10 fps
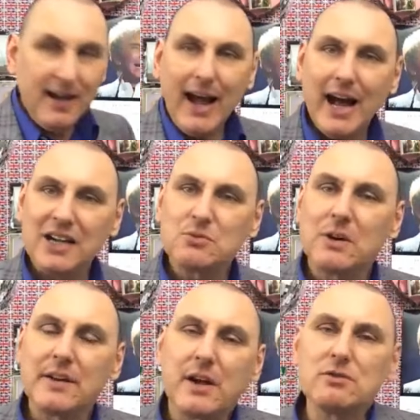and
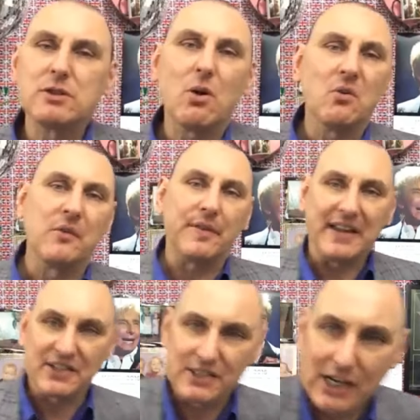one of those long
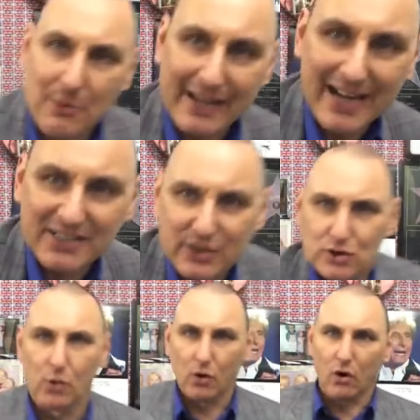things to go against the
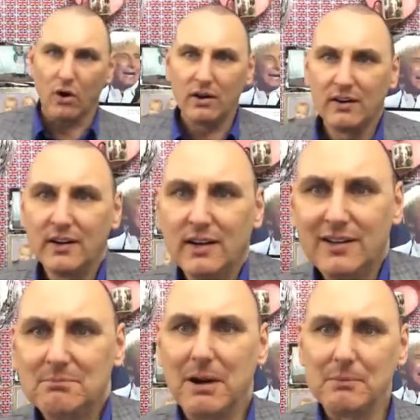door.
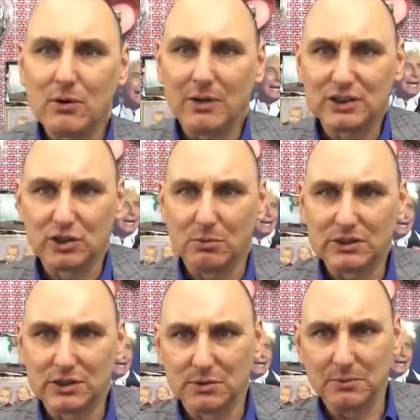But I'm not quite sure what
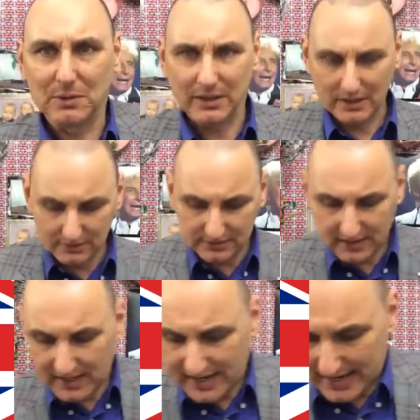to do with one of those.
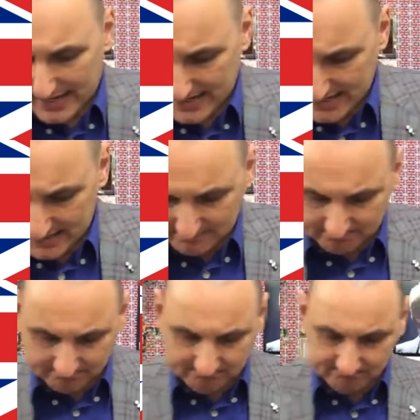
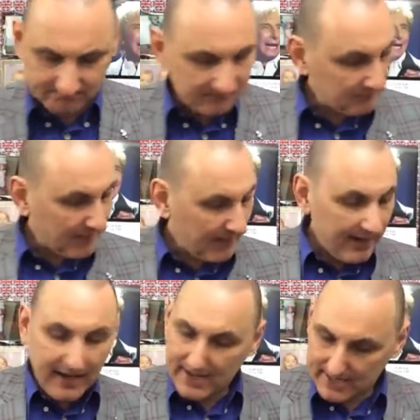Um...
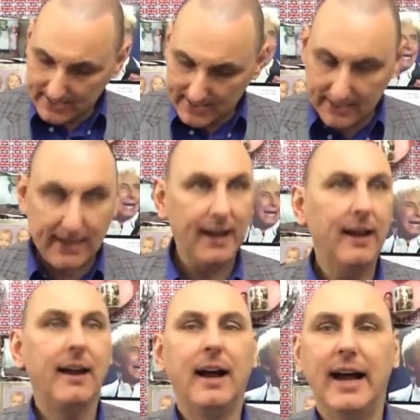
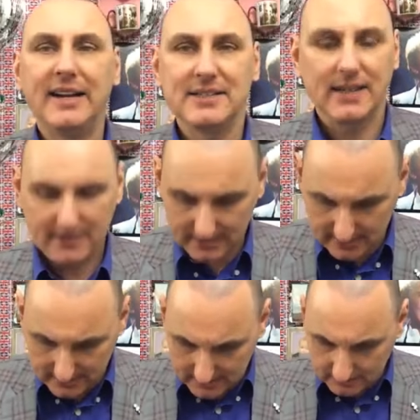Uh, and uh,
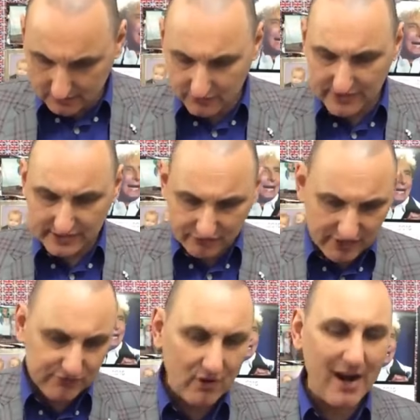uh, Chris
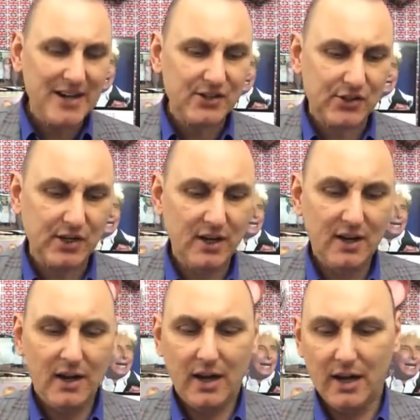Chris writes,
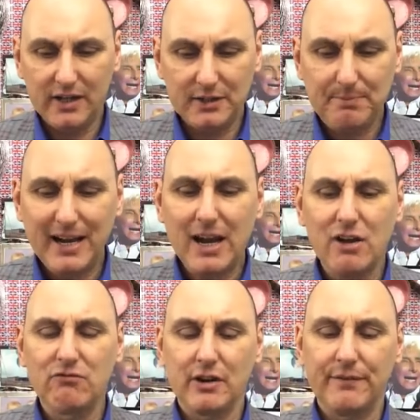the pillow
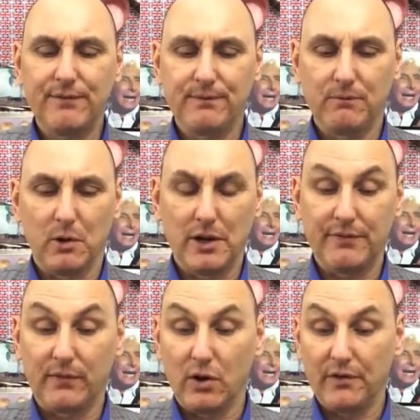Ronnie Ronnie
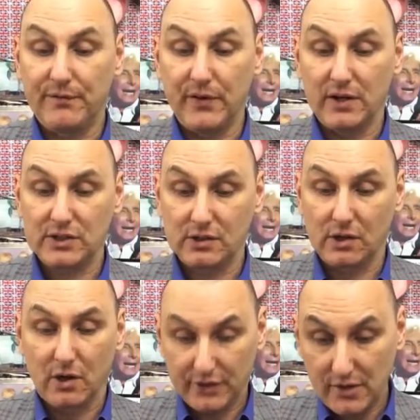got first
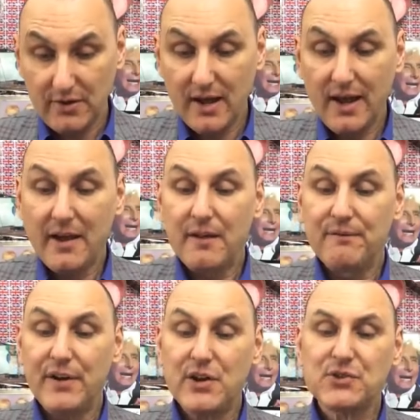got you.
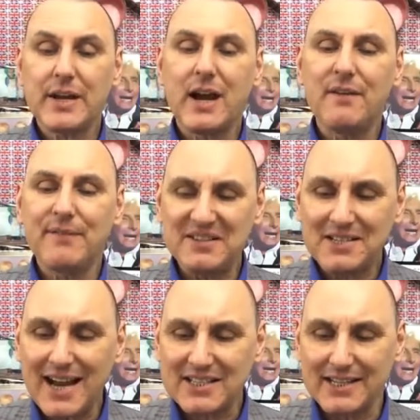First, they are
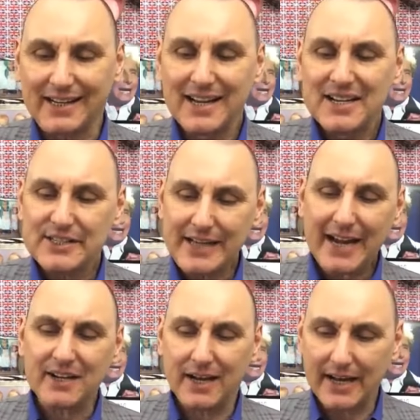fantastic.
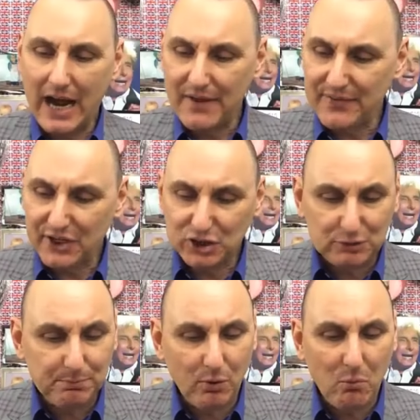Secondly, I think you
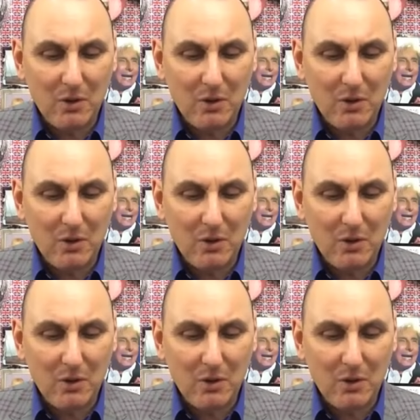should put